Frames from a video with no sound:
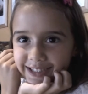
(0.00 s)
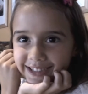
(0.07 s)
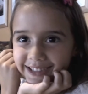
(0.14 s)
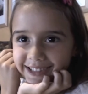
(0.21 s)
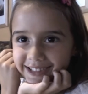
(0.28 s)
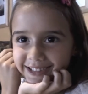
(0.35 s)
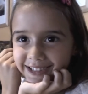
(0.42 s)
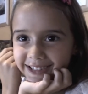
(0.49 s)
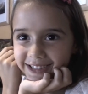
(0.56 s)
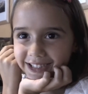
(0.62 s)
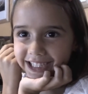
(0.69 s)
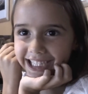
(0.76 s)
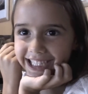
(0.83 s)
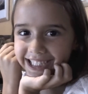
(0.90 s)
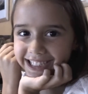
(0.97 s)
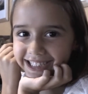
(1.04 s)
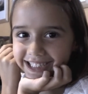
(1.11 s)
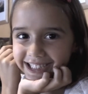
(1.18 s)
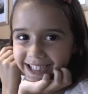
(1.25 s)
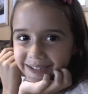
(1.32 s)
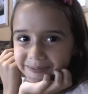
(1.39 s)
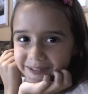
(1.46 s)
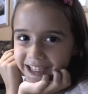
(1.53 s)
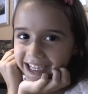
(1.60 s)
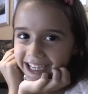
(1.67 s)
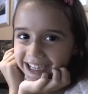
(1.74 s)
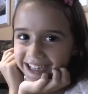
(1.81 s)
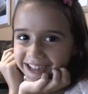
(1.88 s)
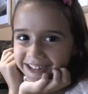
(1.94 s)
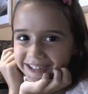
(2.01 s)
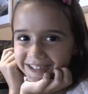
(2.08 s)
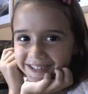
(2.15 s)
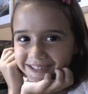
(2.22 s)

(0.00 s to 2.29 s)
Because Chance taught me how.